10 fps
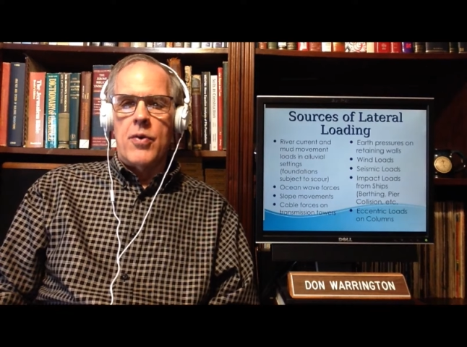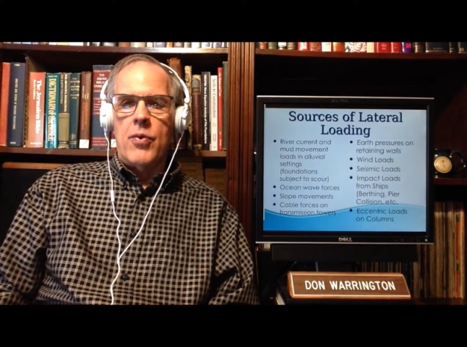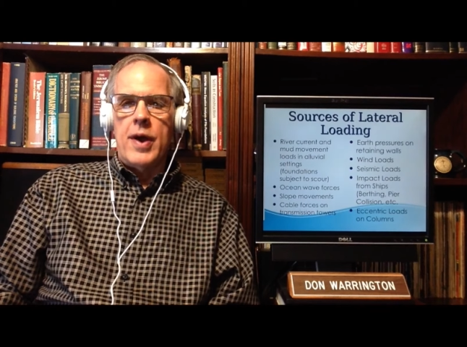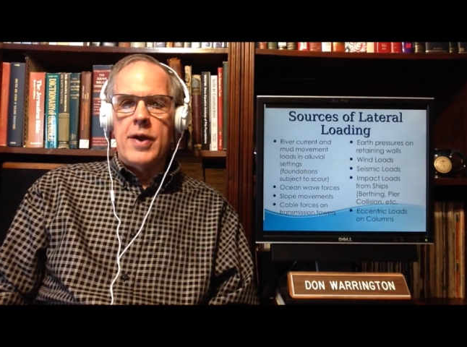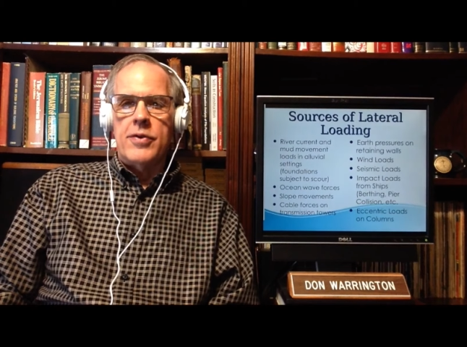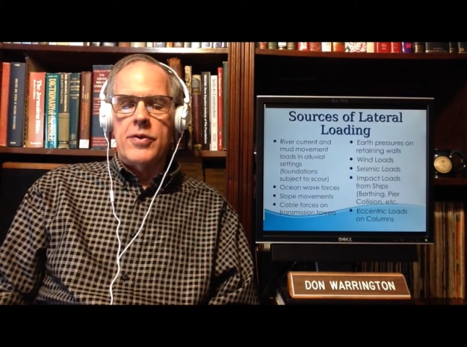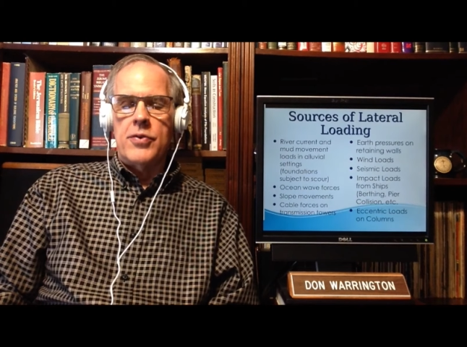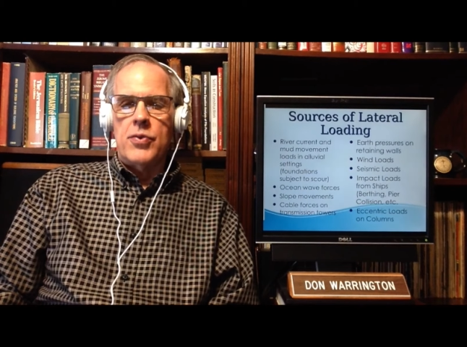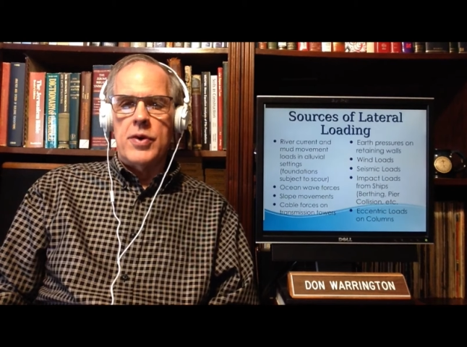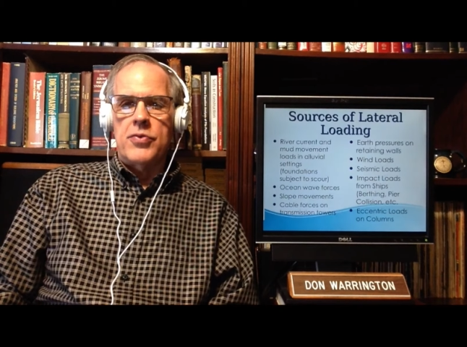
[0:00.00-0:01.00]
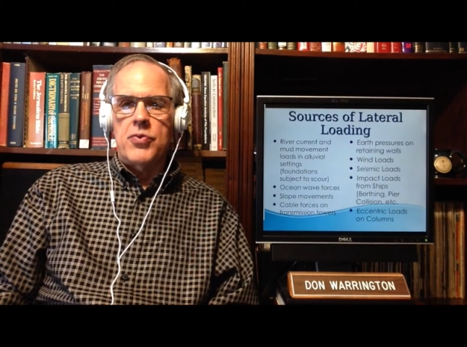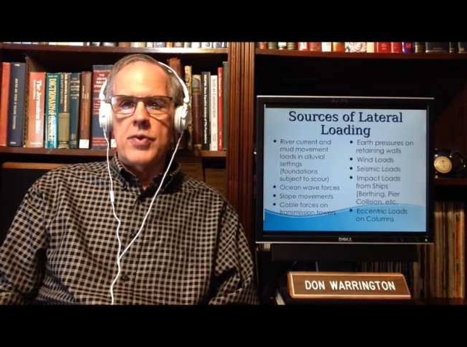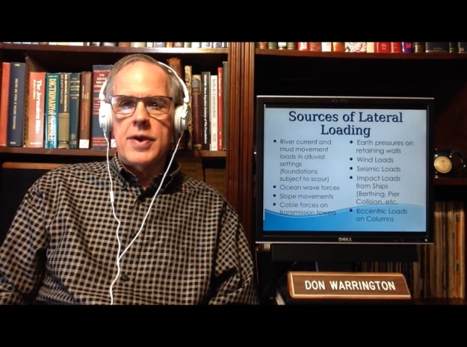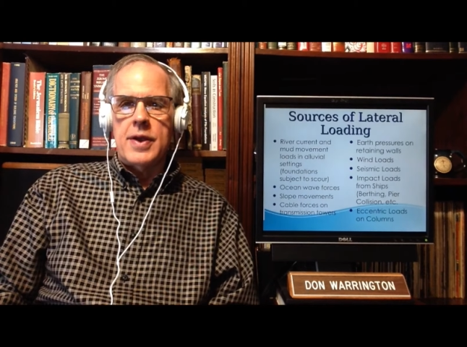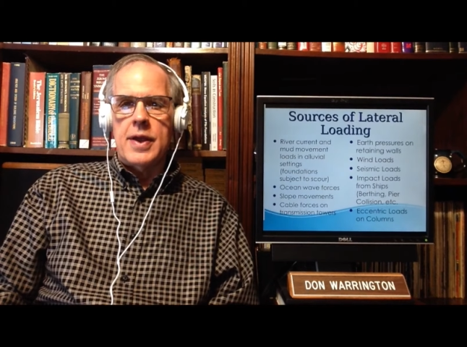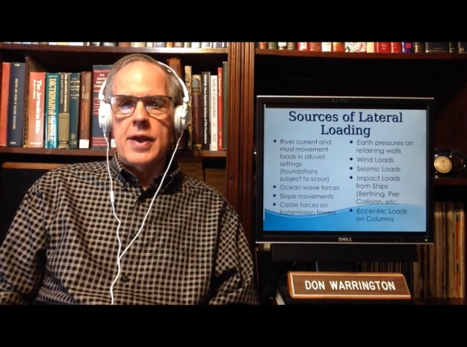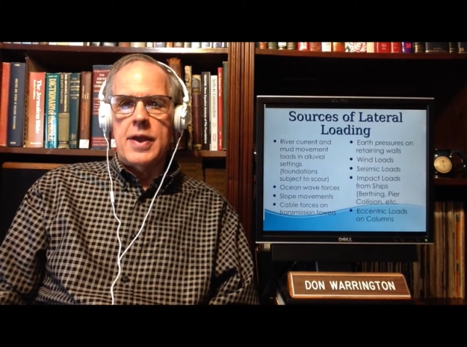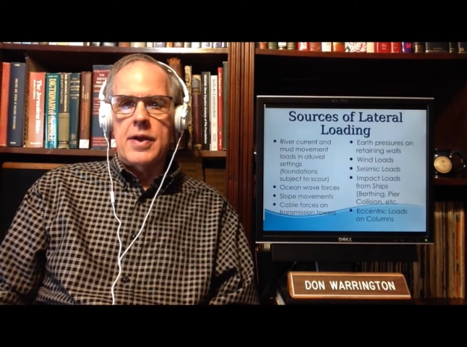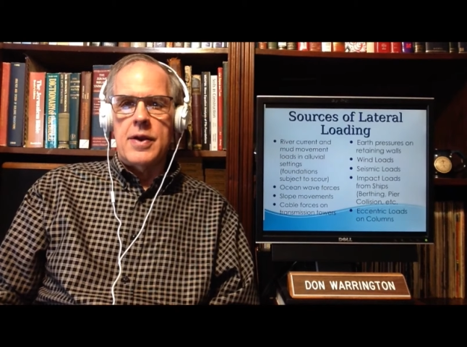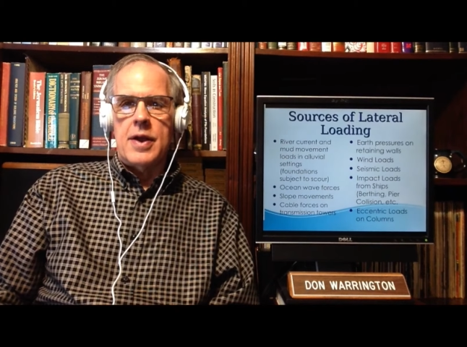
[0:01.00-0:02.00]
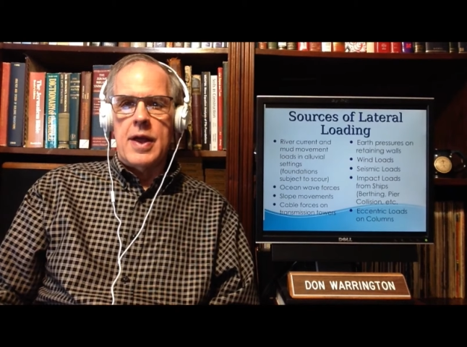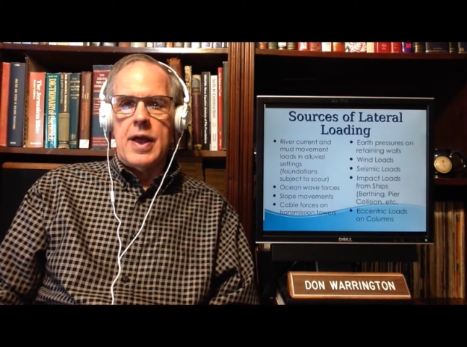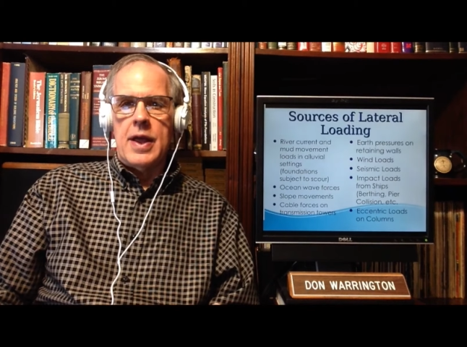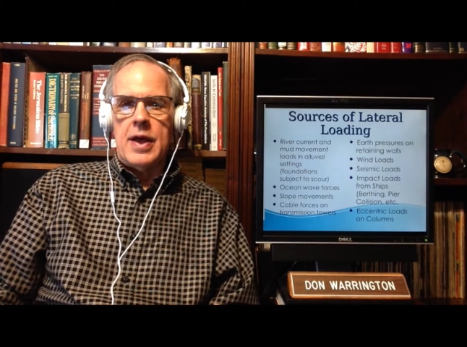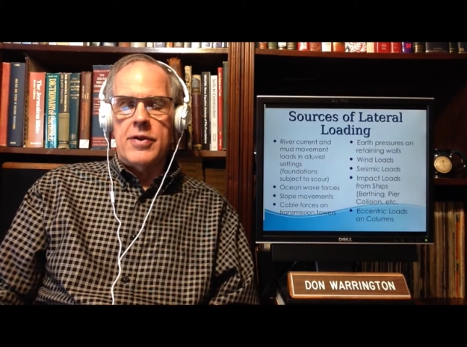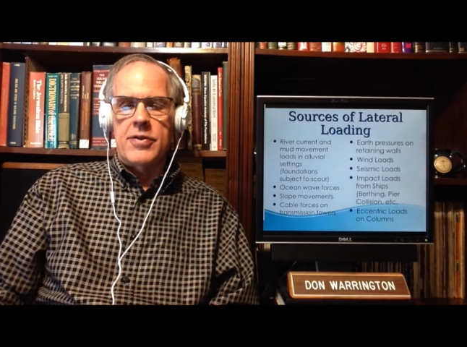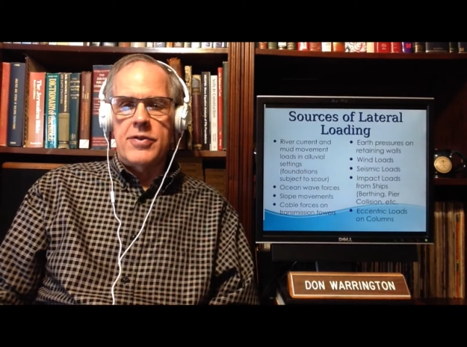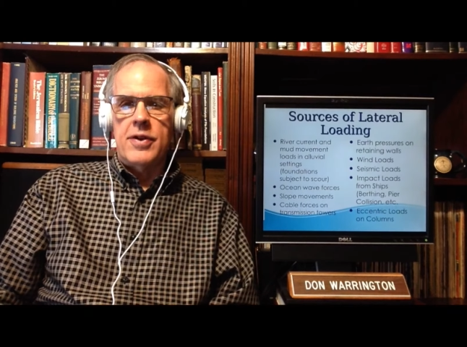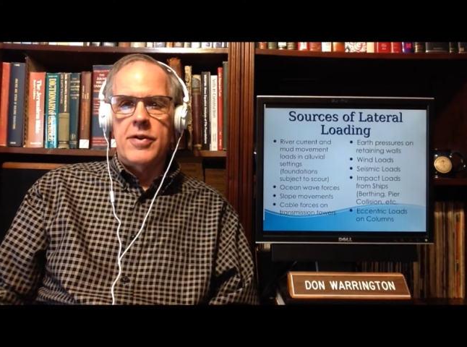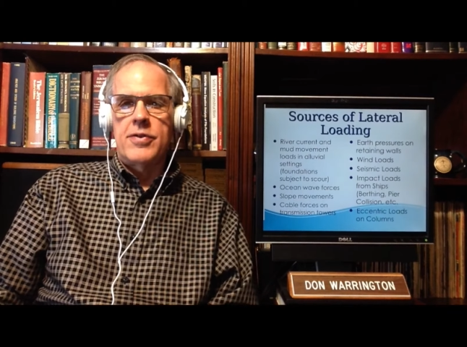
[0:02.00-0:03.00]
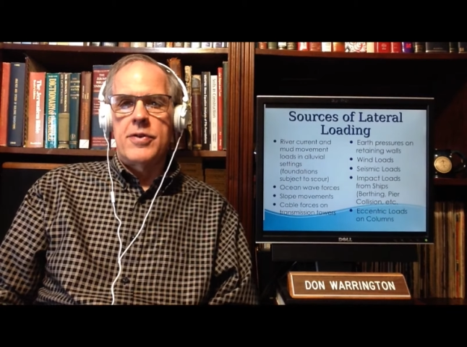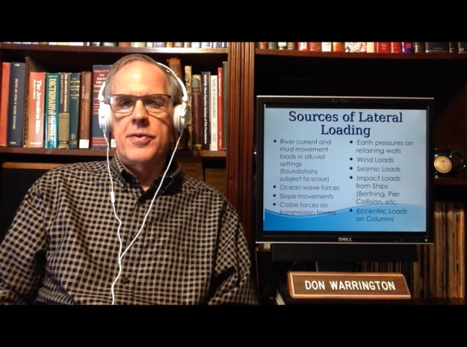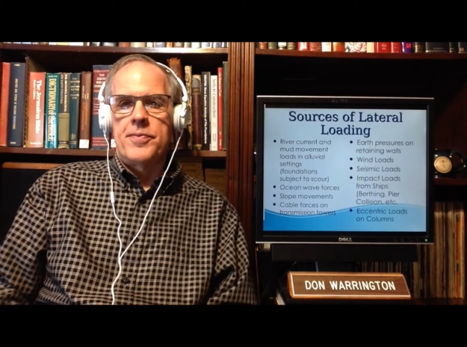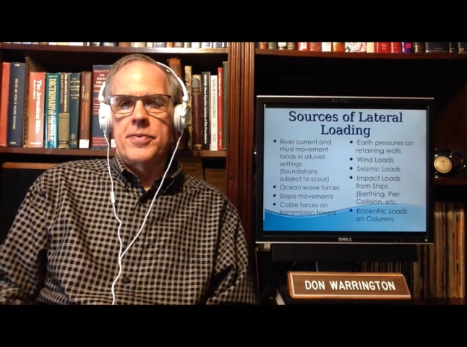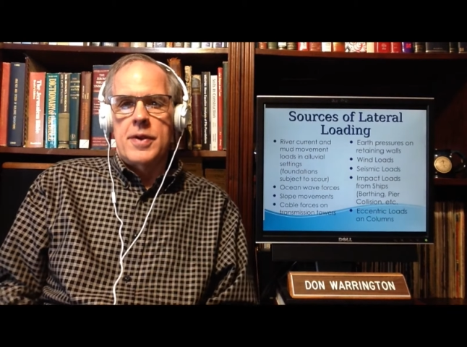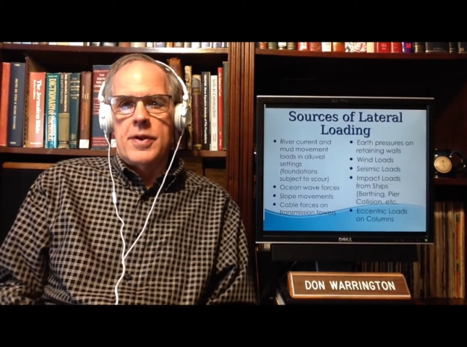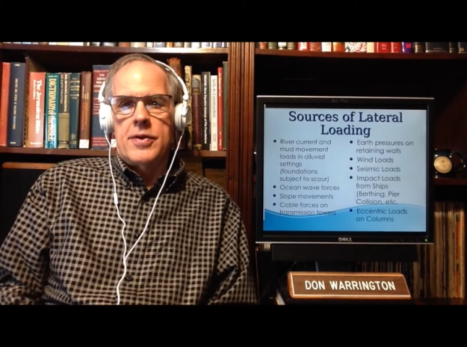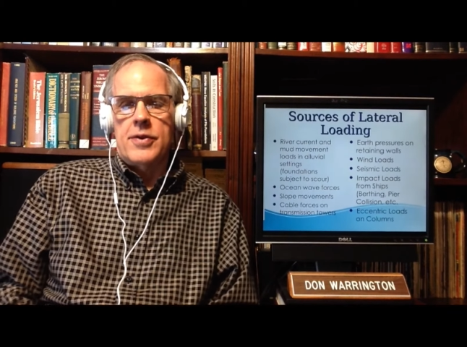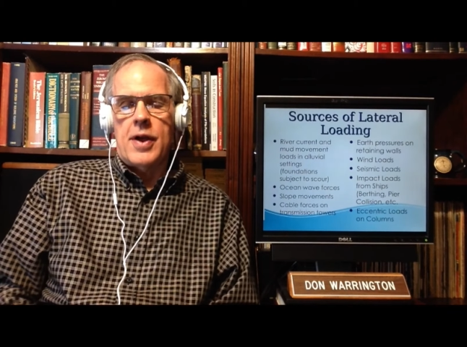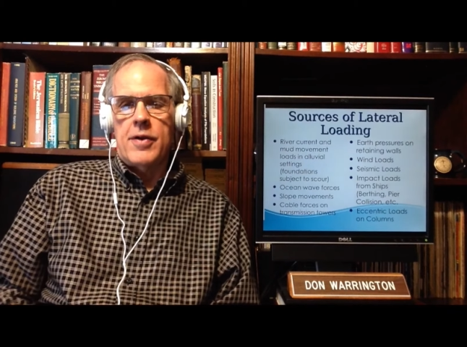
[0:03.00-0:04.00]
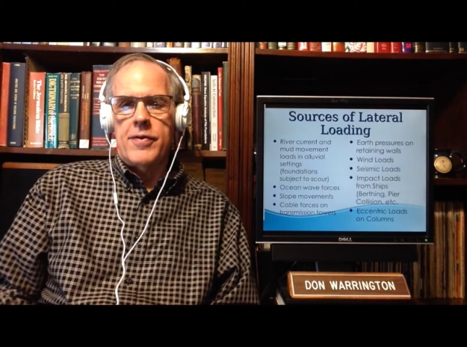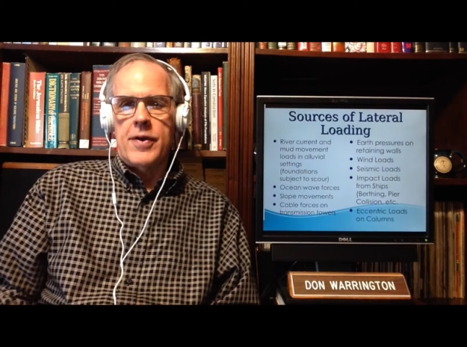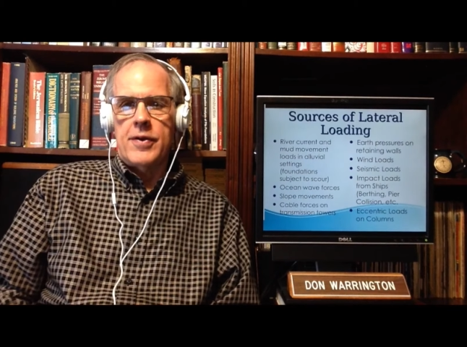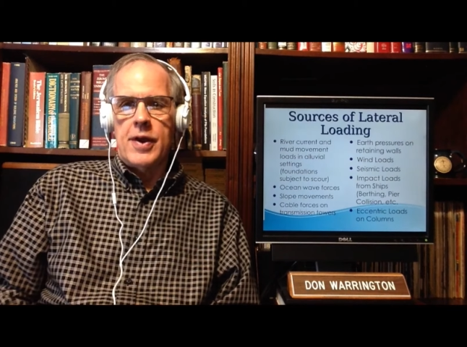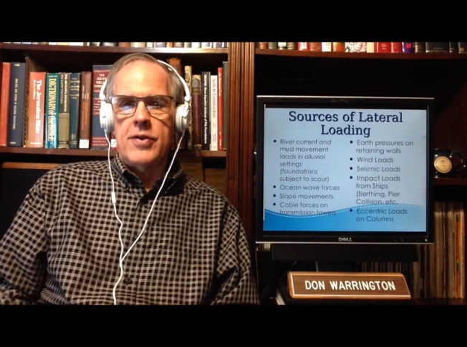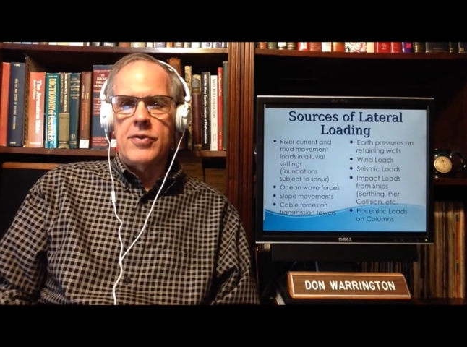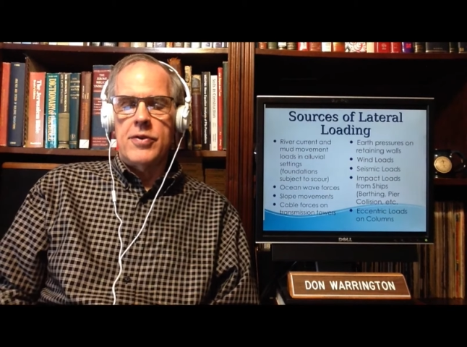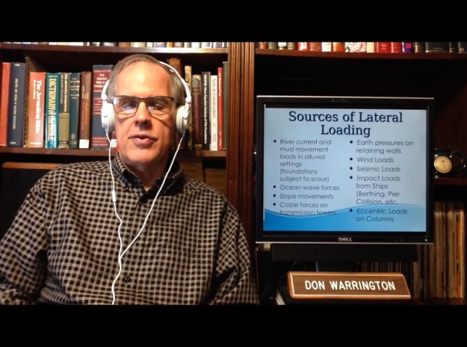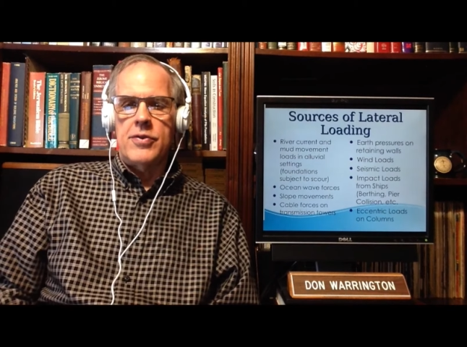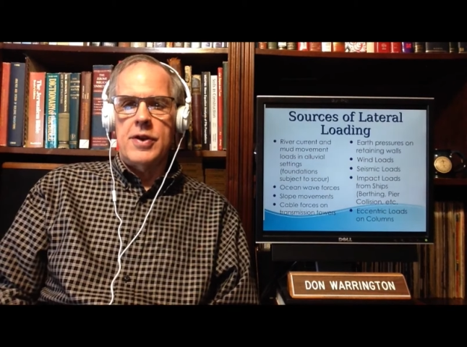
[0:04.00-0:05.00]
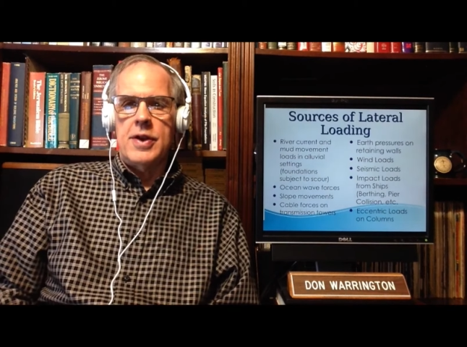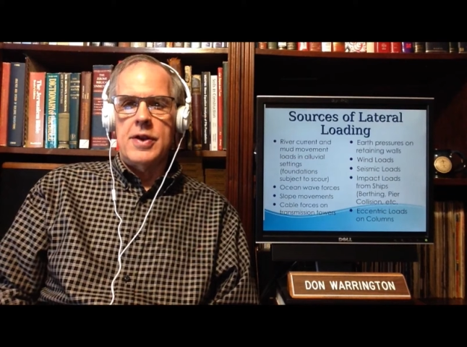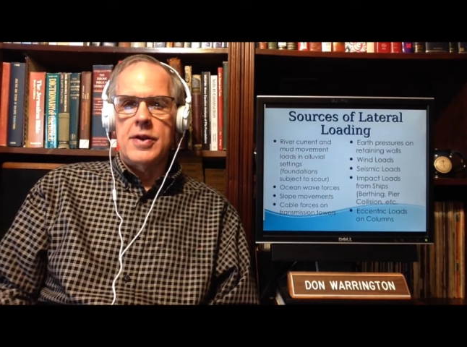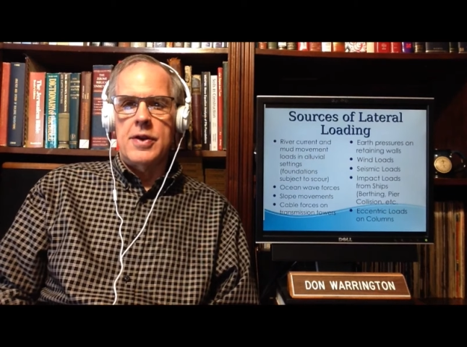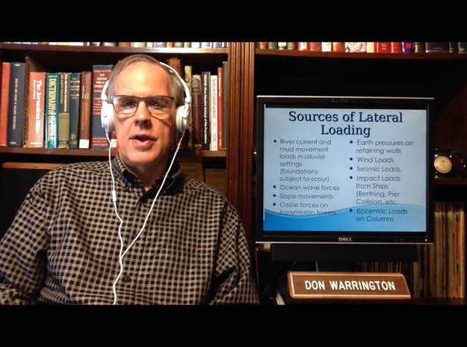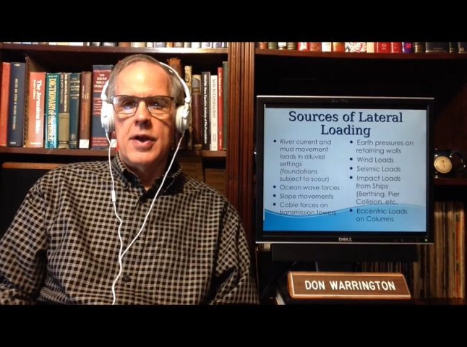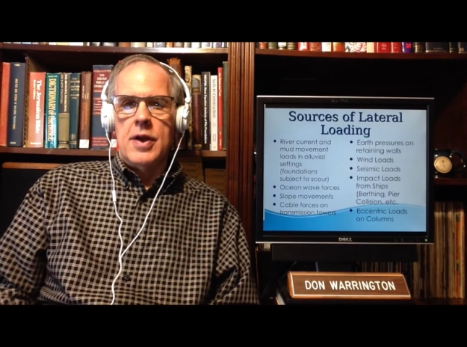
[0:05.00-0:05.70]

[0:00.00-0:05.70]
ways in which we can assist shallow foundations in